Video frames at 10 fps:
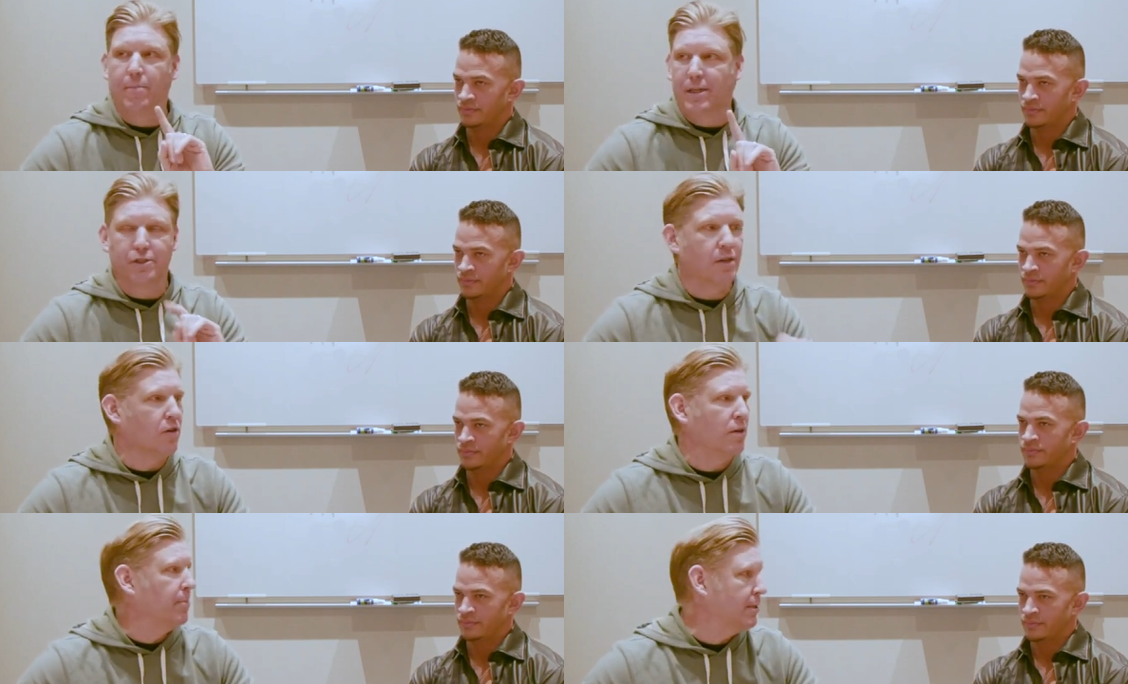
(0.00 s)
Speaker 1: permission to
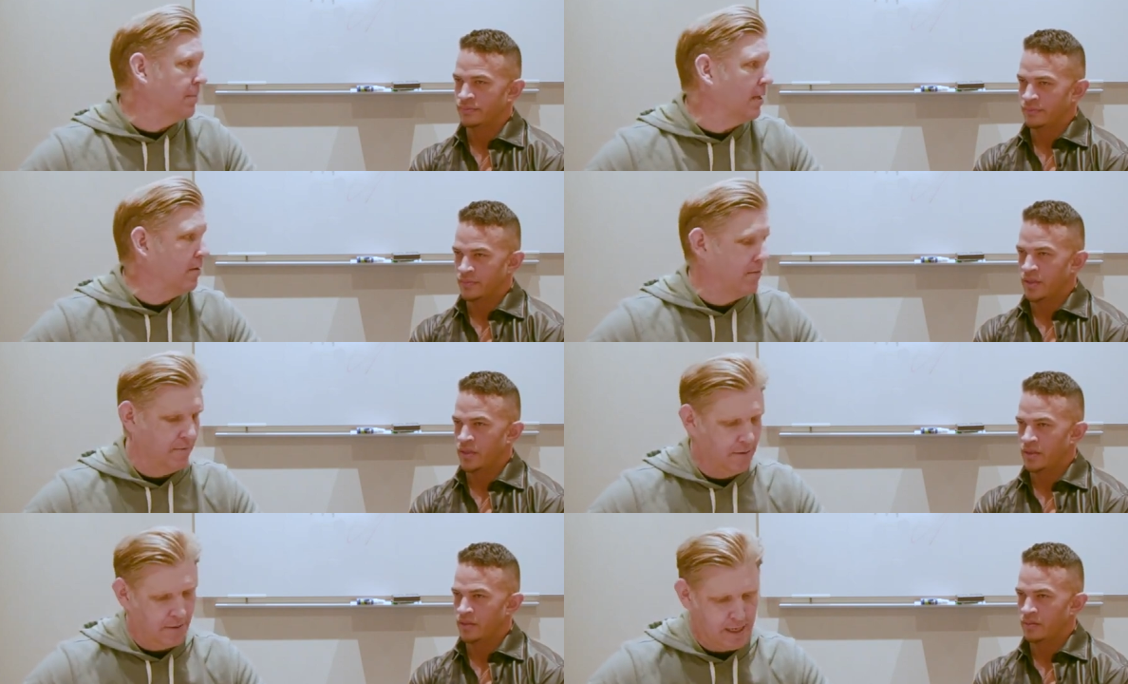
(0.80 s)
hold up his belt.
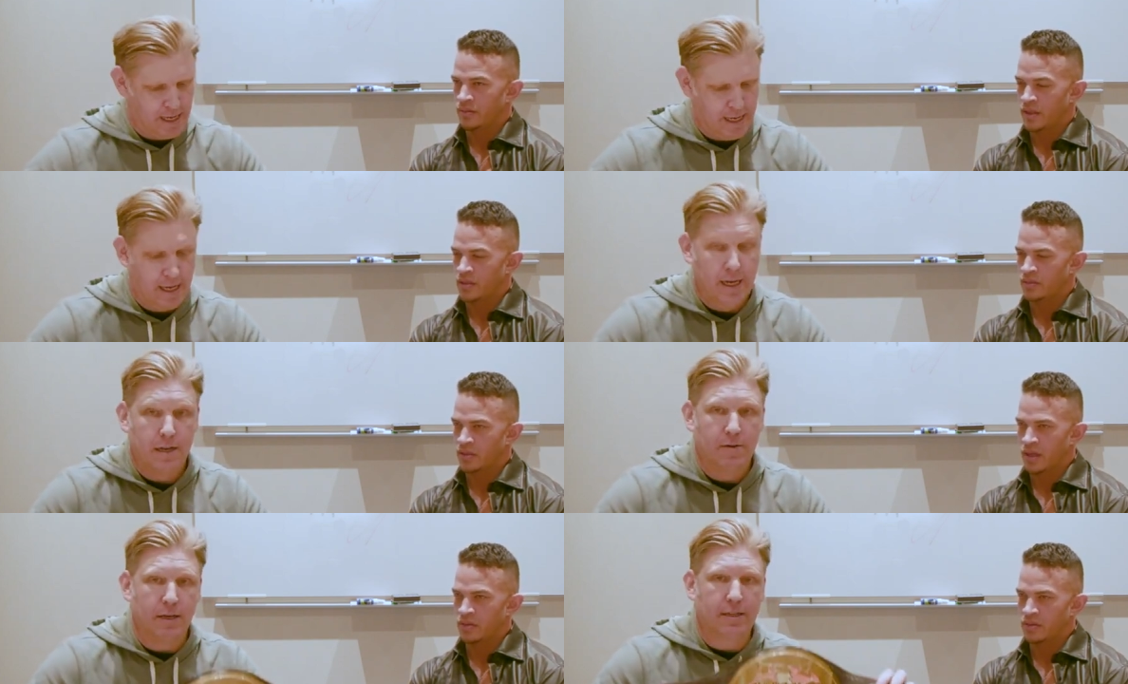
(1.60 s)
Speaker 2: Yeah, don't touch it
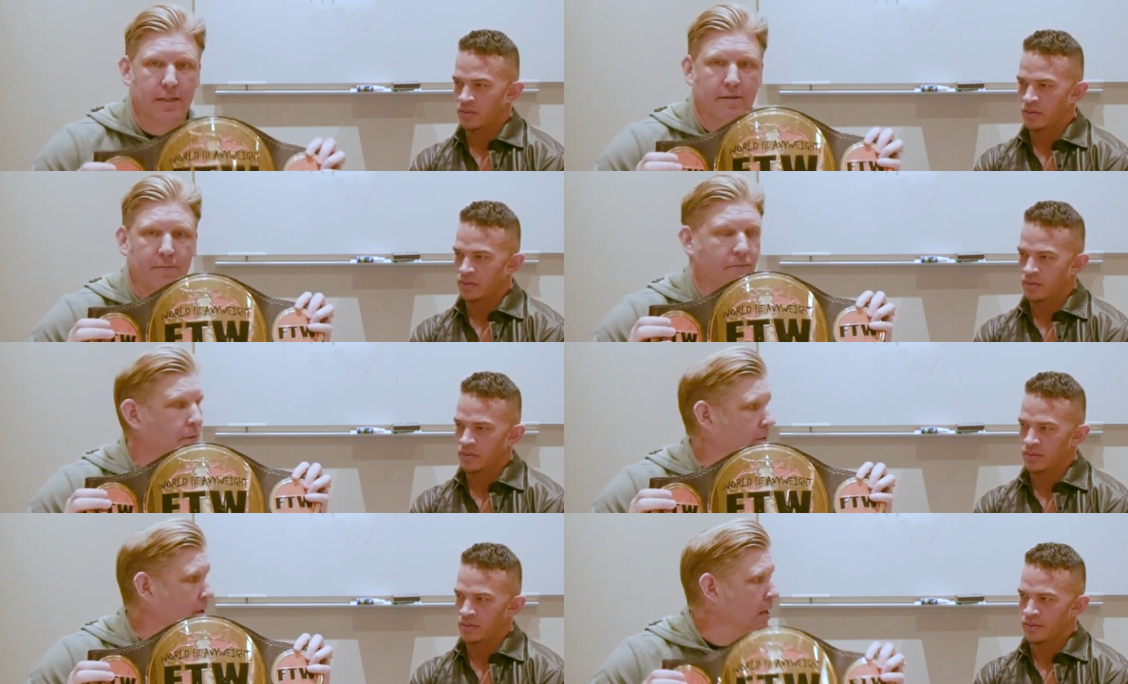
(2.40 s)
without. Right
Speaker 1: there. It.
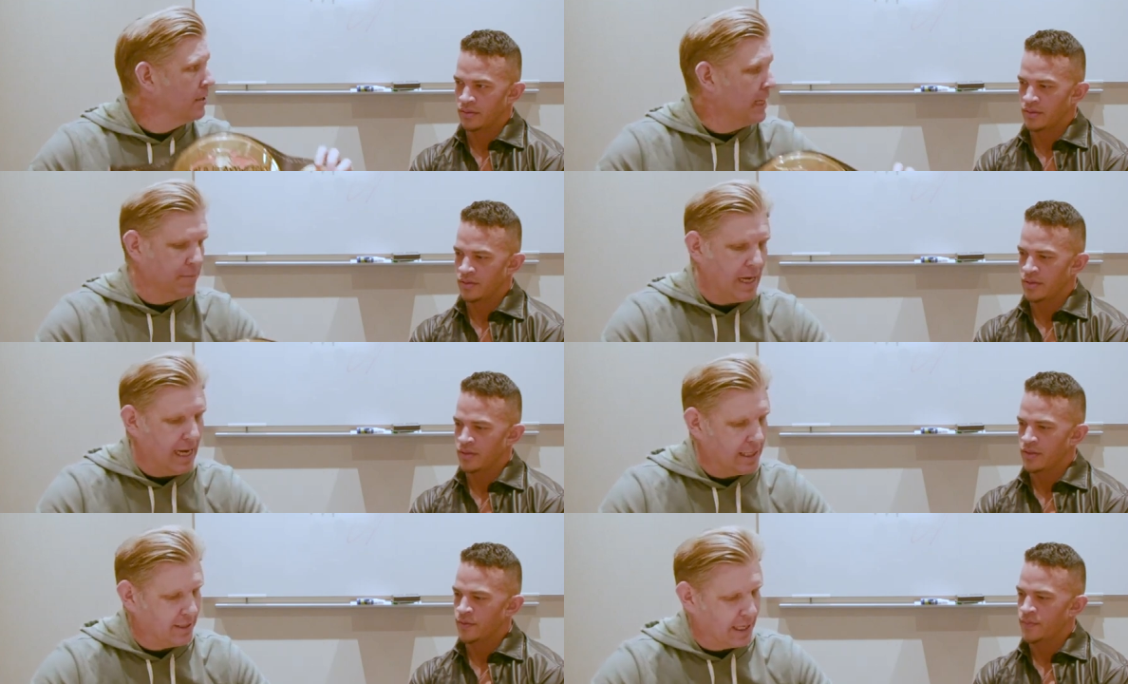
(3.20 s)
Team
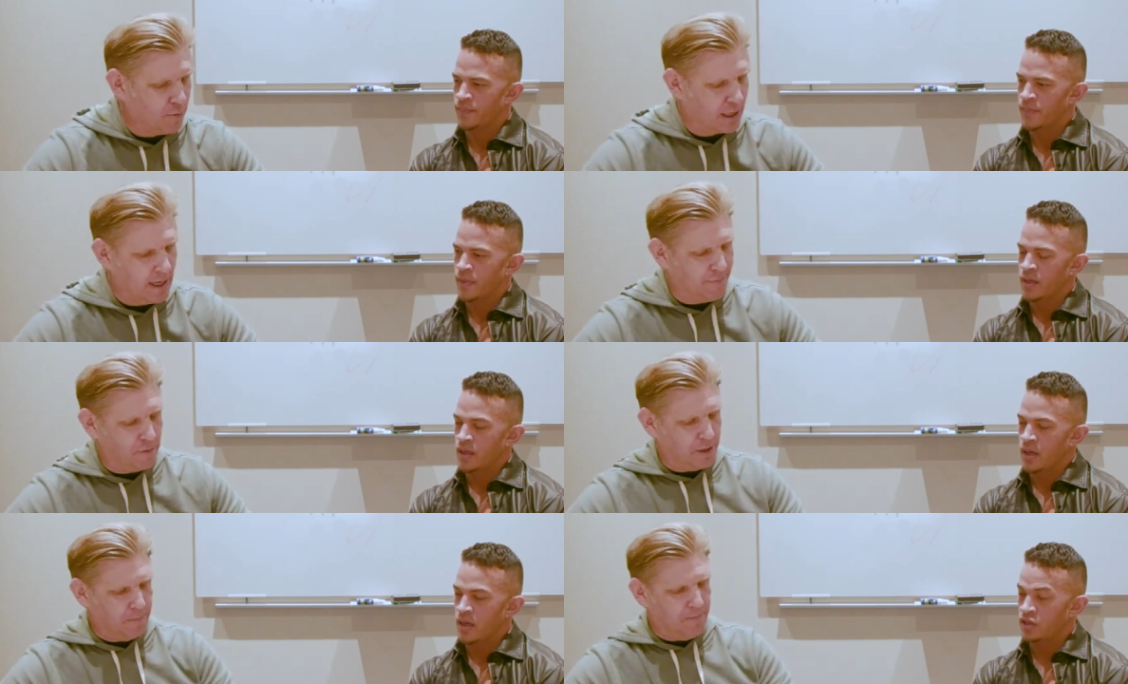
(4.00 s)
Taz, how's that working
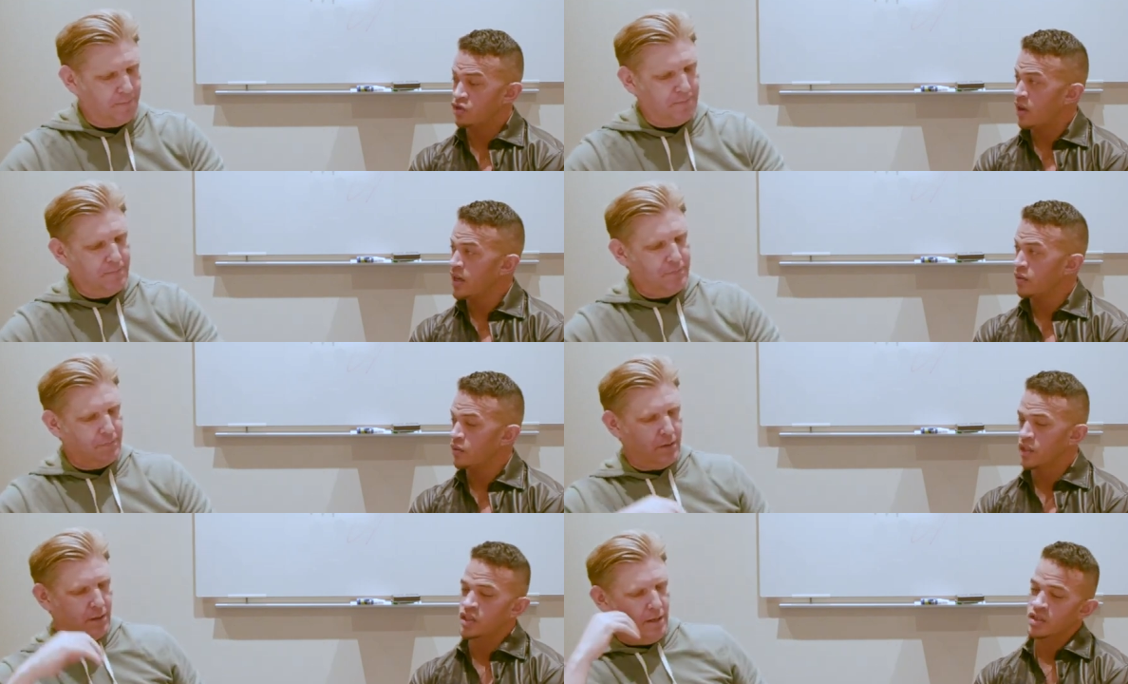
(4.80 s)
out for you?
Speaker 2: It's
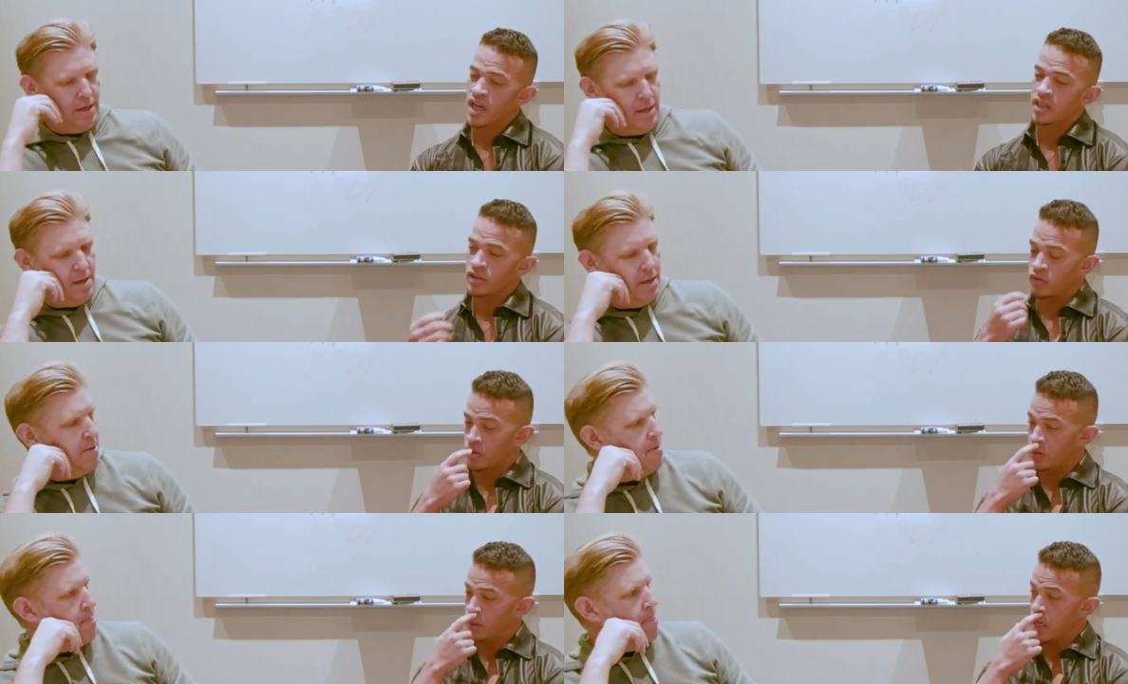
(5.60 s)
great. We just actually
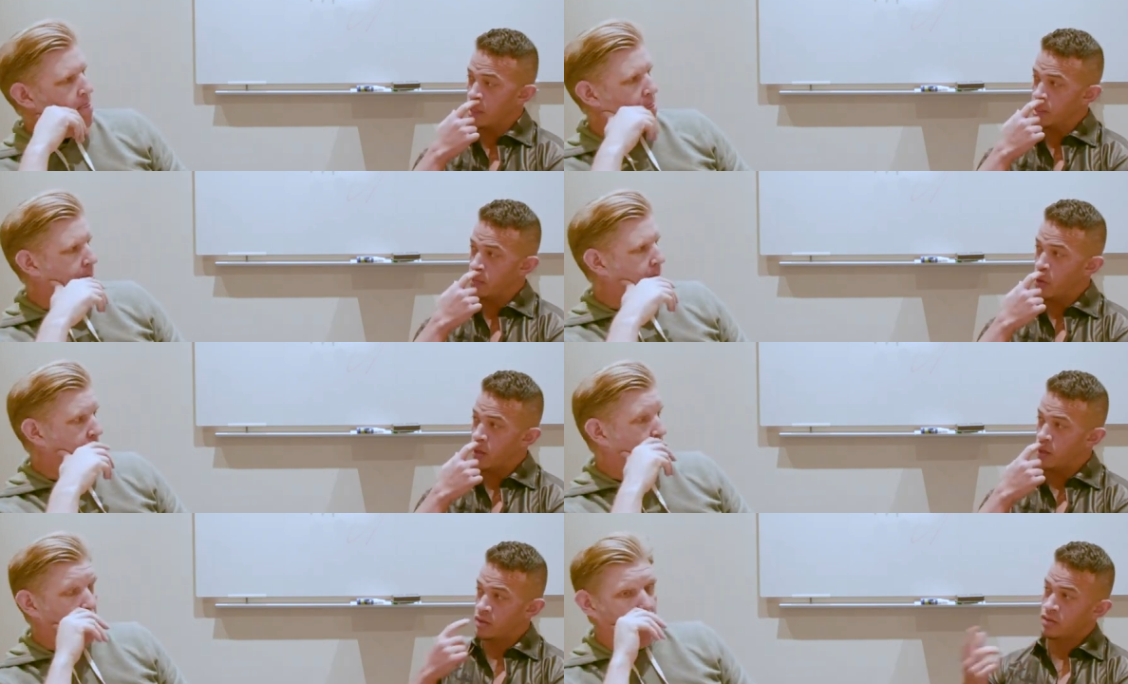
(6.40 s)
recruited Dante
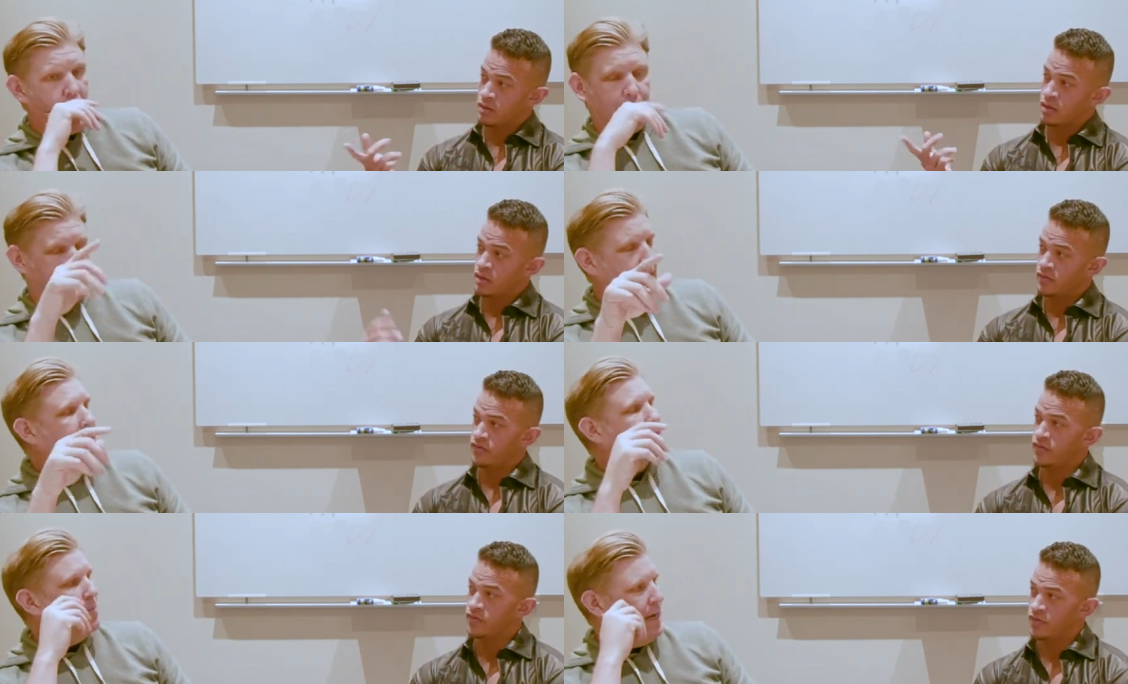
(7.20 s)
Martin. On, I'm going to uh,
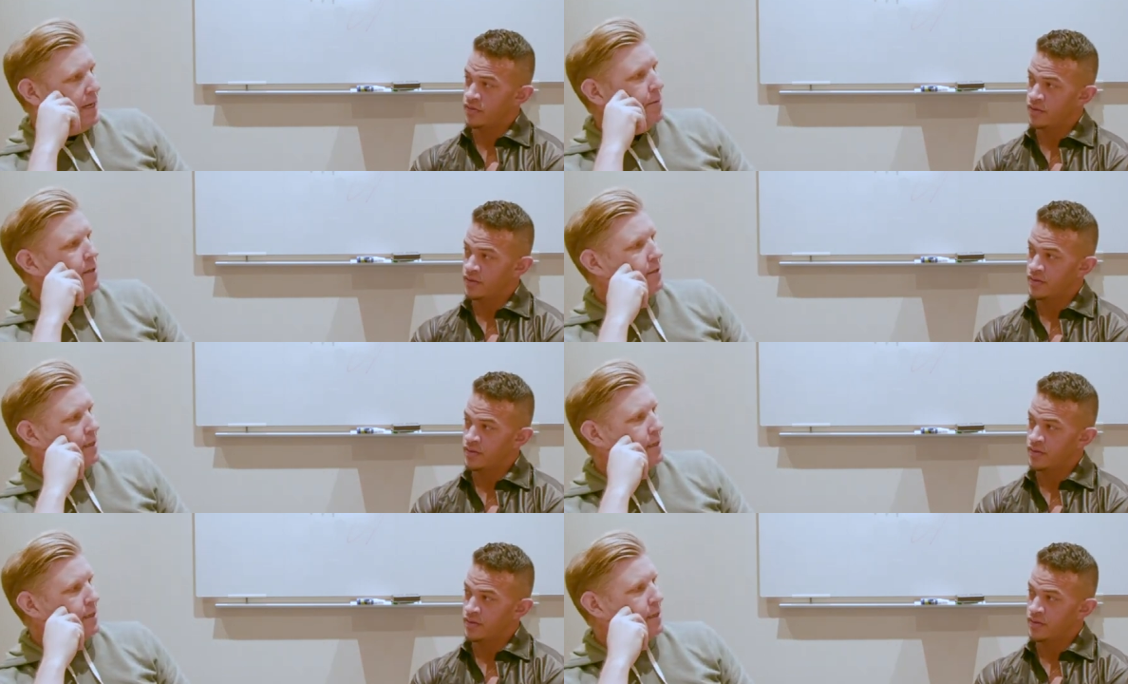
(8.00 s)
ask
Speaker 1: about him in